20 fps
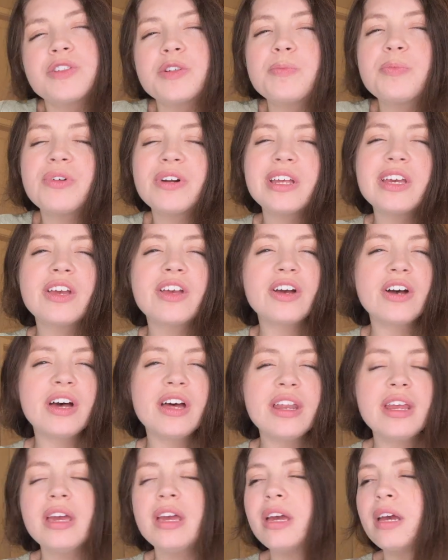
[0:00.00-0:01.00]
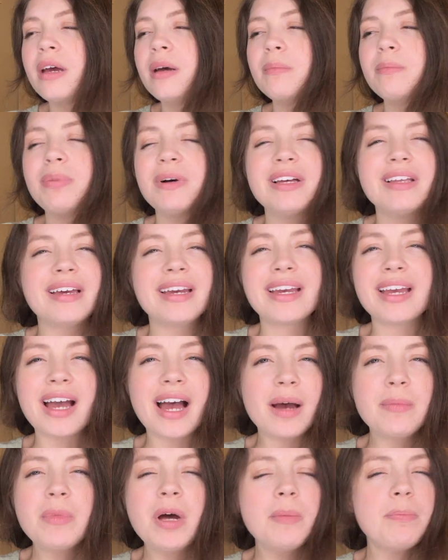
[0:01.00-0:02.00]
are pretty good, but like,
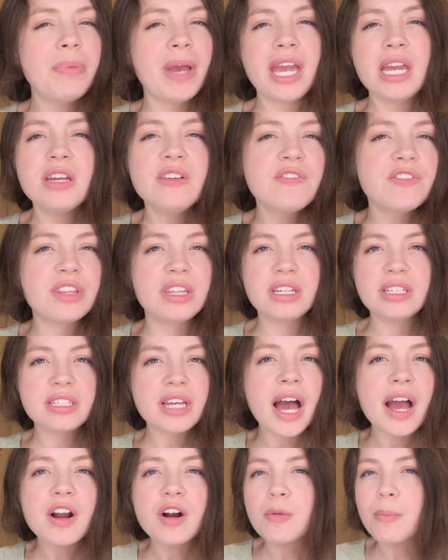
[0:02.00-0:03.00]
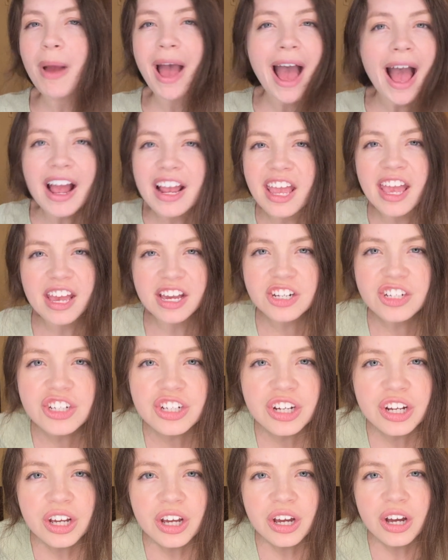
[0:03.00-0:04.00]
I'm not paying for the entire package.
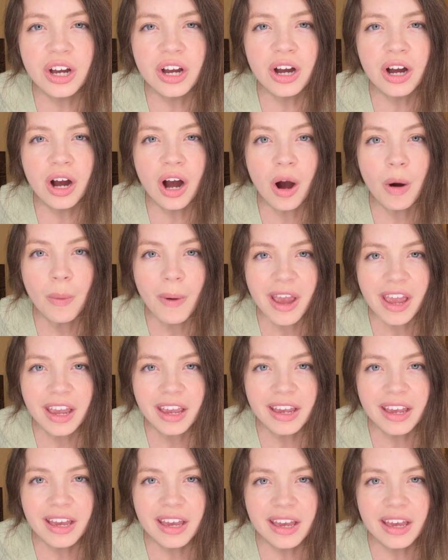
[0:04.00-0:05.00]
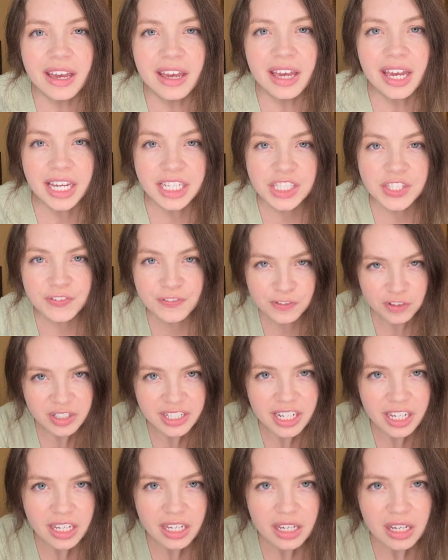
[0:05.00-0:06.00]
Oh wait, it's
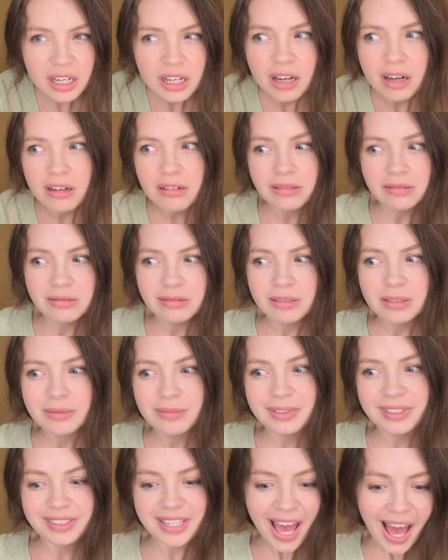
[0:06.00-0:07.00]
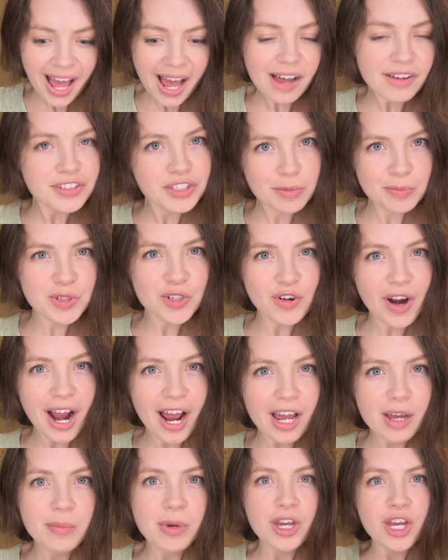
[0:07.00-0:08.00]
free? Well, yeah, I'll
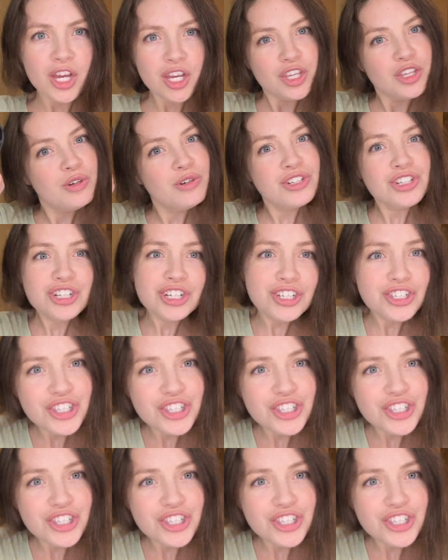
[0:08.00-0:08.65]
subscribe. You should